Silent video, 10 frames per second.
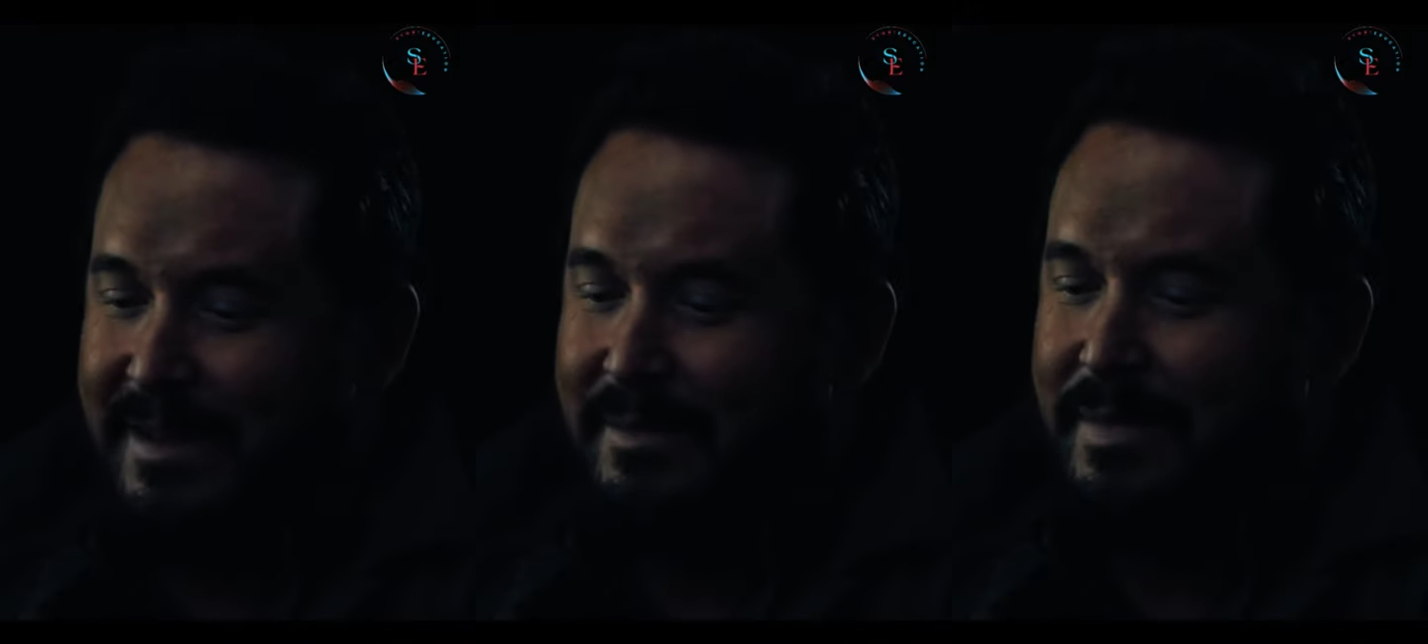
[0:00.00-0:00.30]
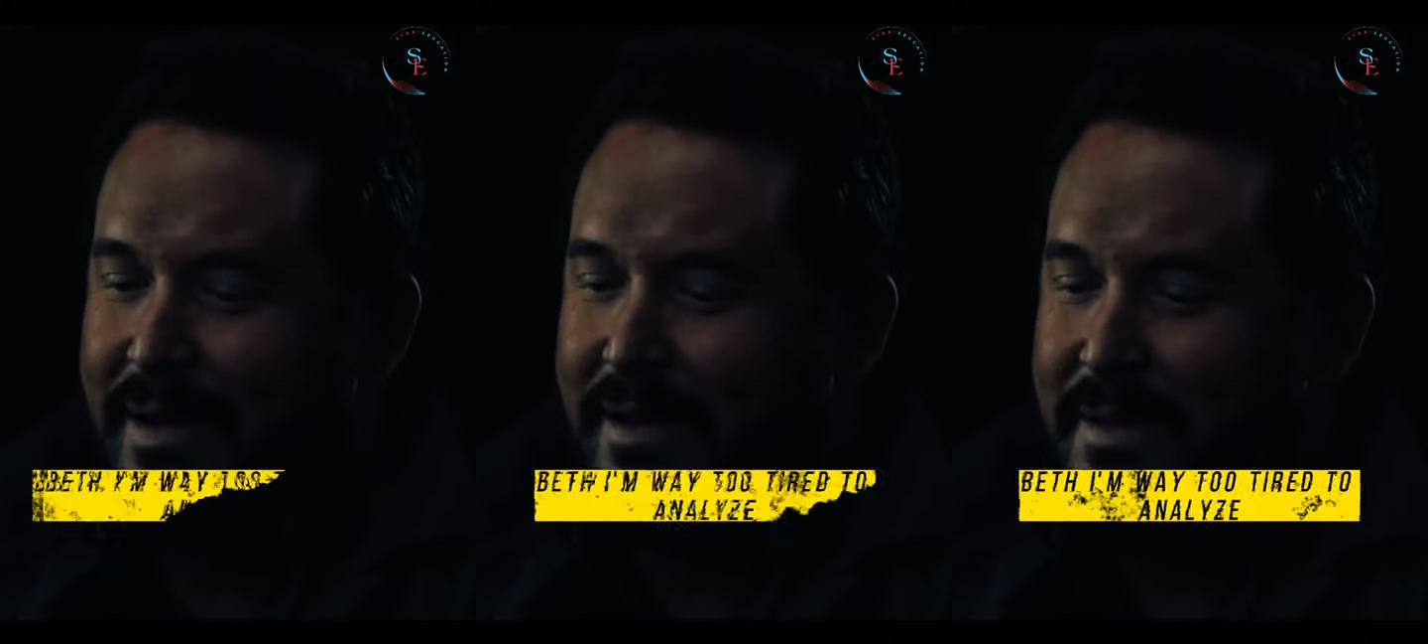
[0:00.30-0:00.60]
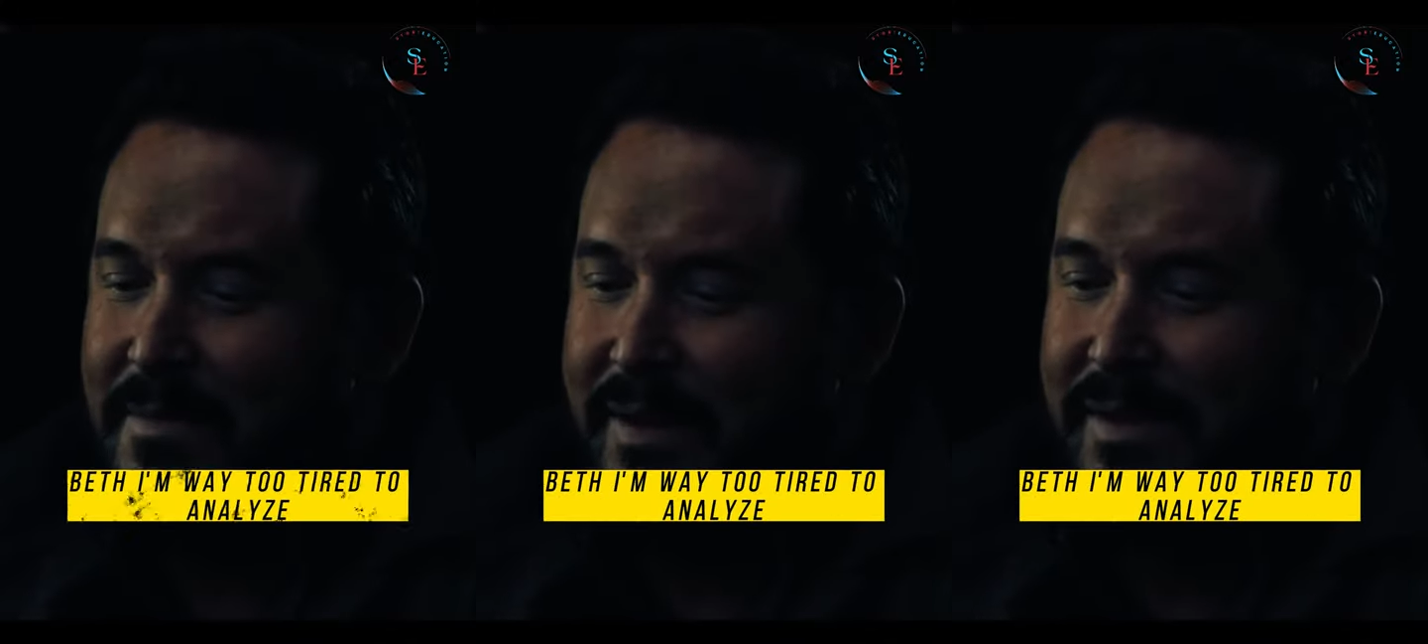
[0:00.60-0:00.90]
Beth,
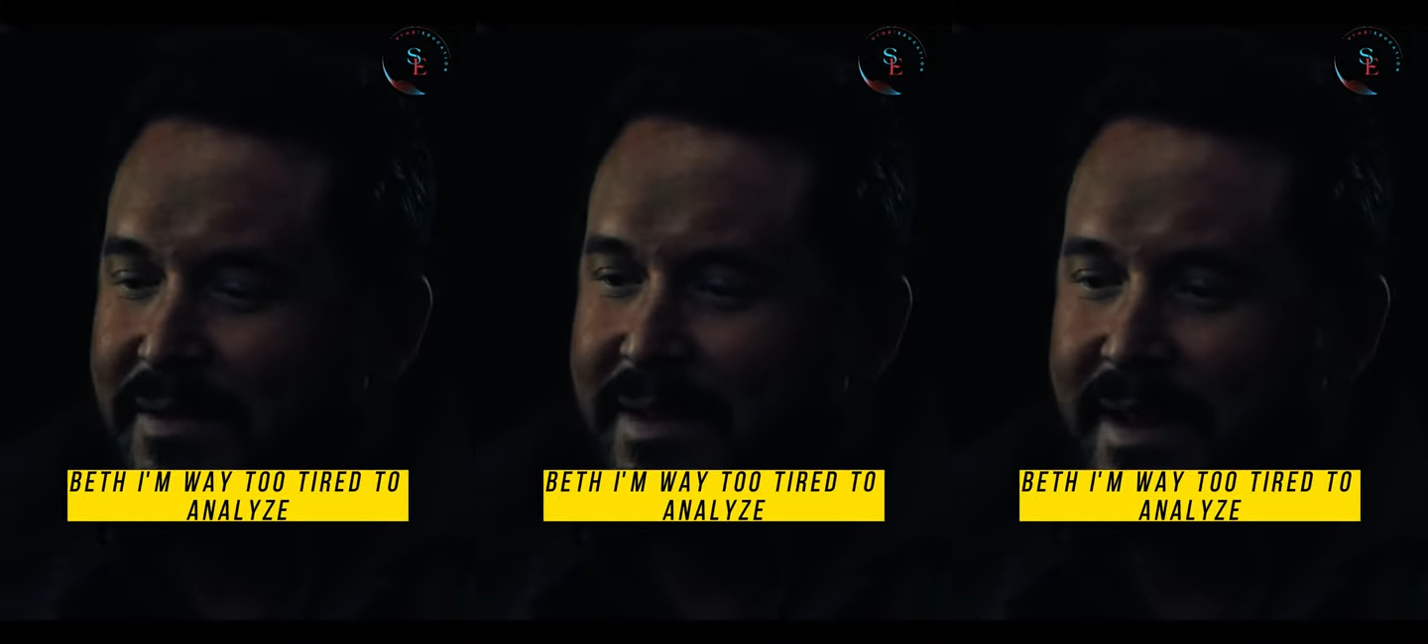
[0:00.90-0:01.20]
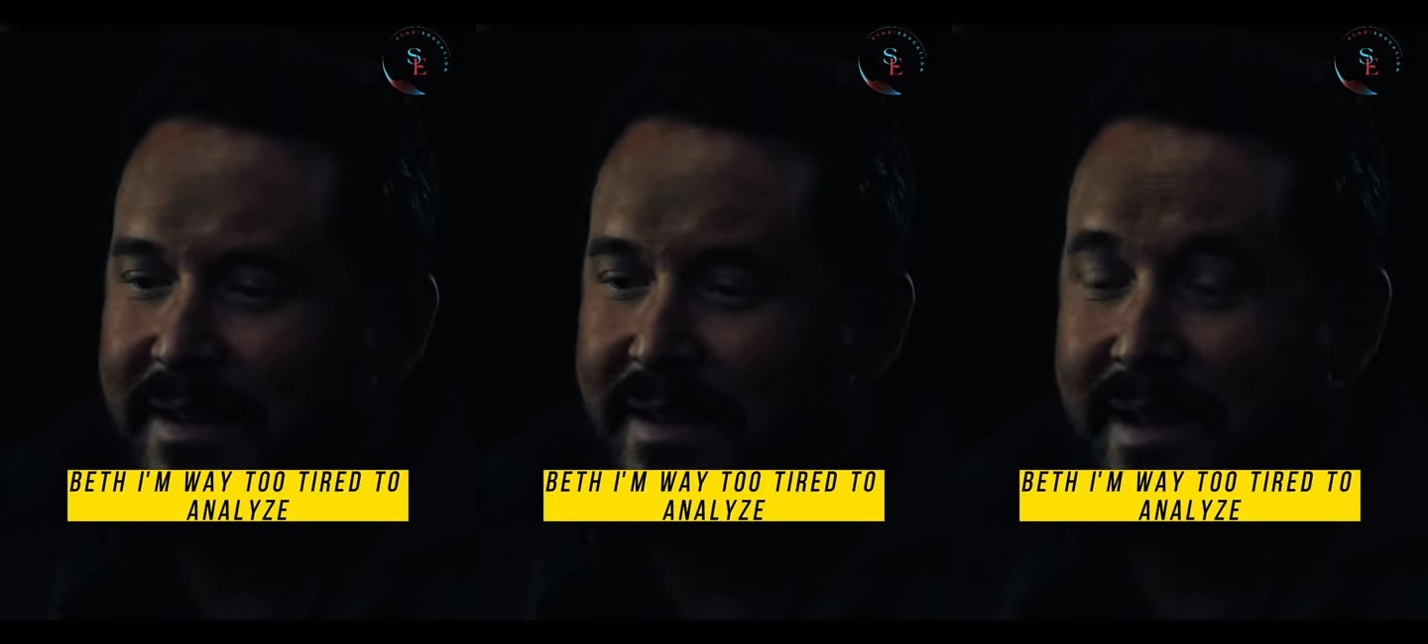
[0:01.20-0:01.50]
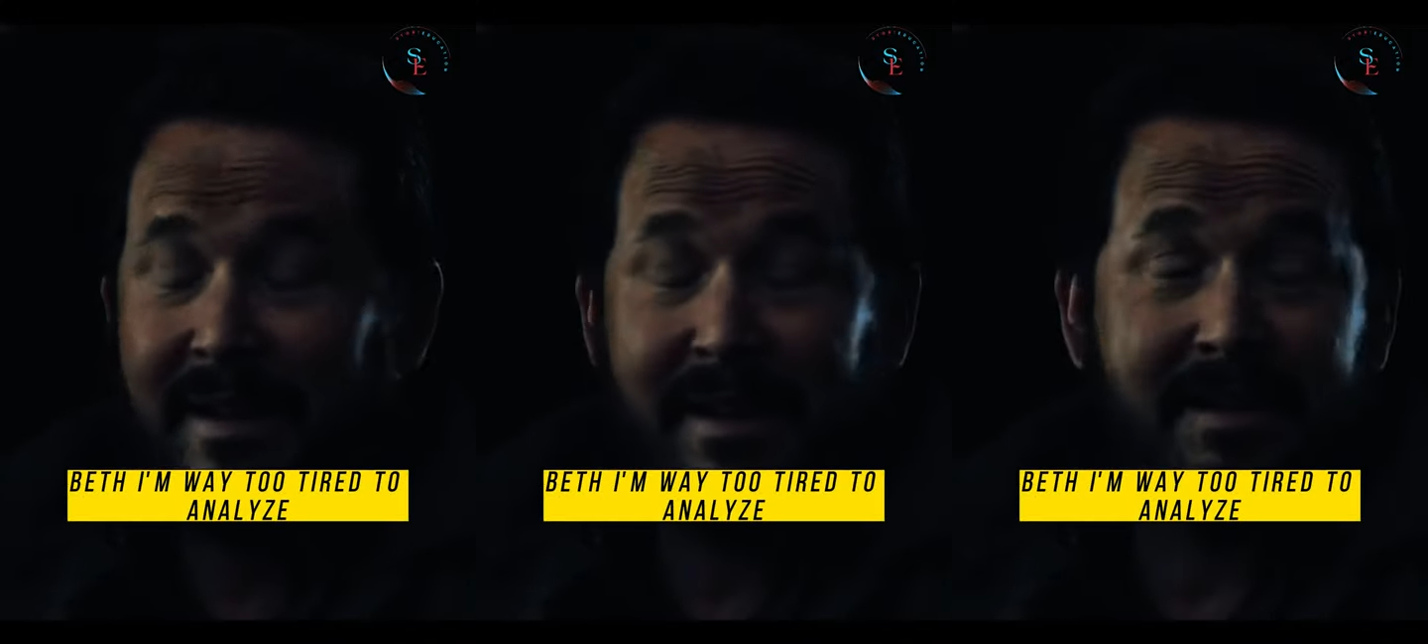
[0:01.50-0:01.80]
I'm way too tired to
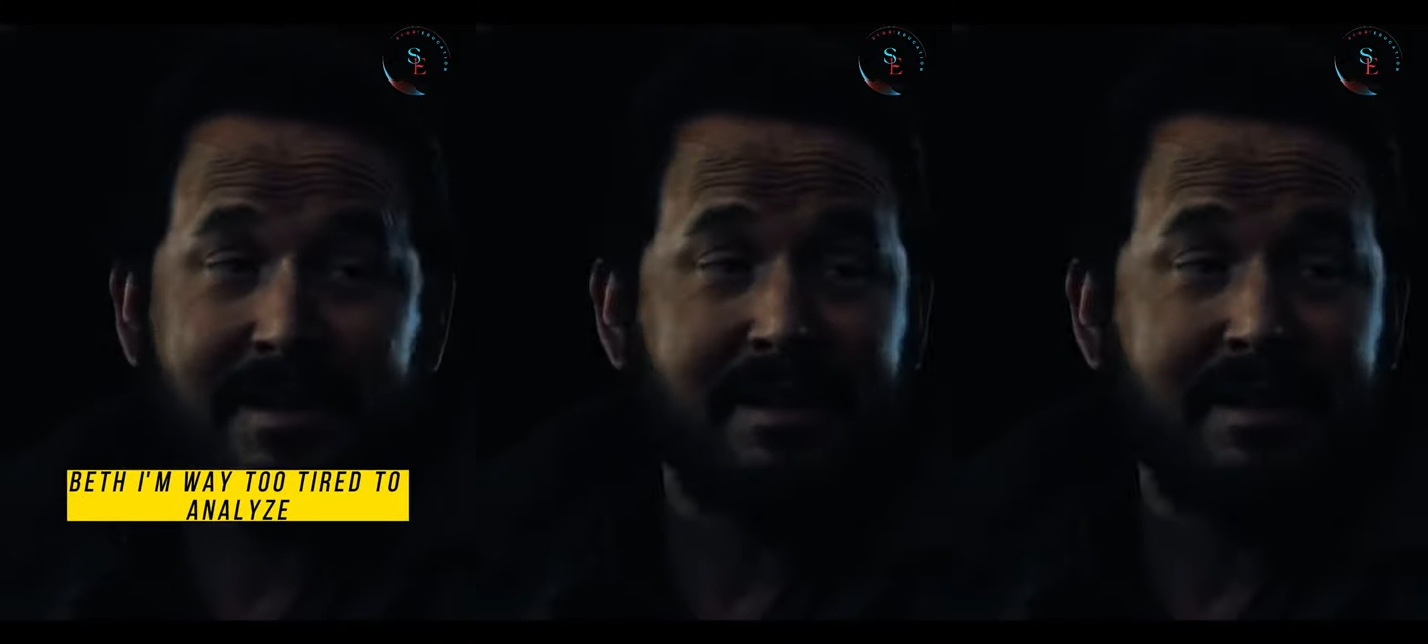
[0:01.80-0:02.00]
analyze